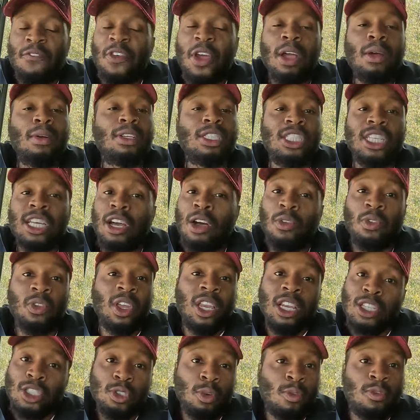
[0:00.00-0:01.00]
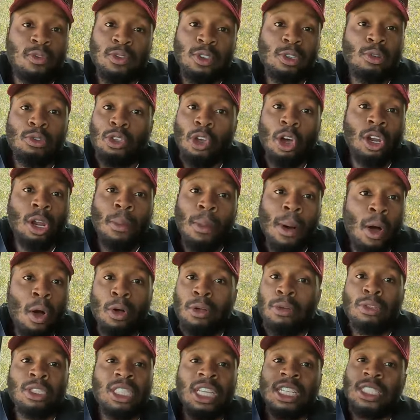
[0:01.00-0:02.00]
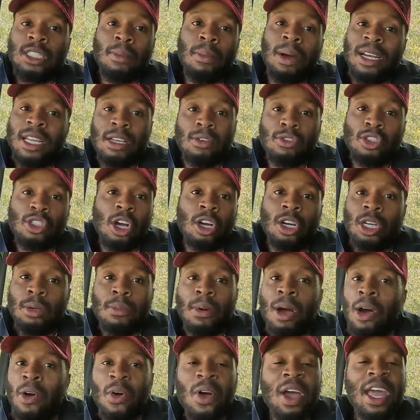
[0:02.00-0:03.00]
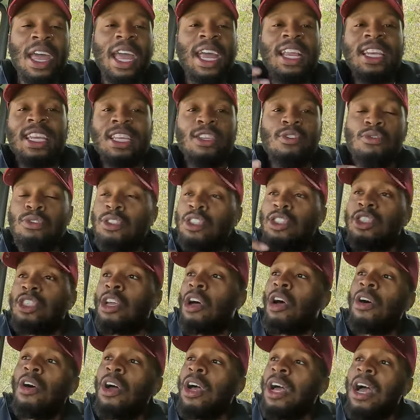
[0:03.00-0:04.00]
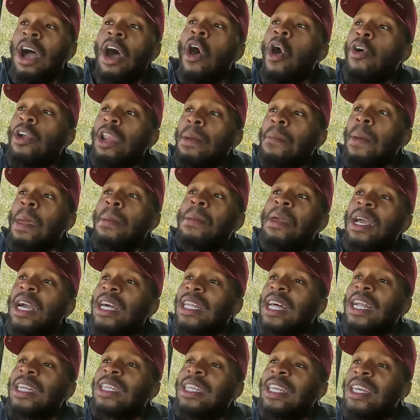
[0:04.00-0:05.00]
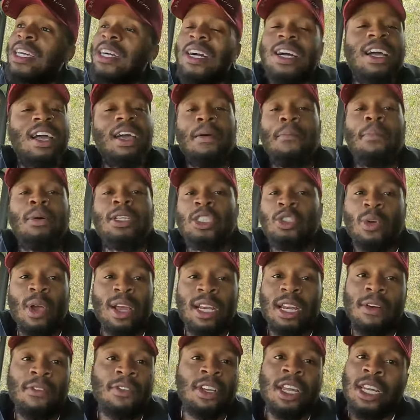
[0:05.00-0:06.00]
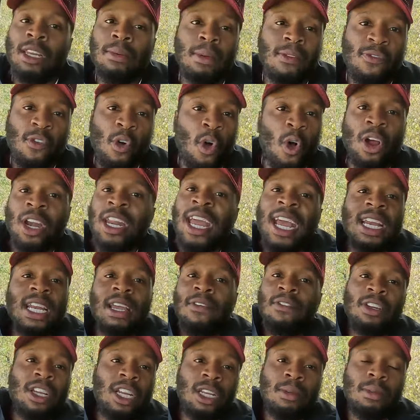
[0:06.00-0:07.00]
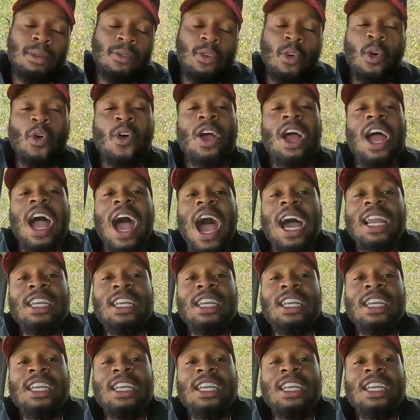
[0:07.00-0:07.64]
fairy tale thing that you you thought about or you seen somebody else talking about and then you thought, oh, that may be a good idea, but you ain't never did it before or they ain't never did it before.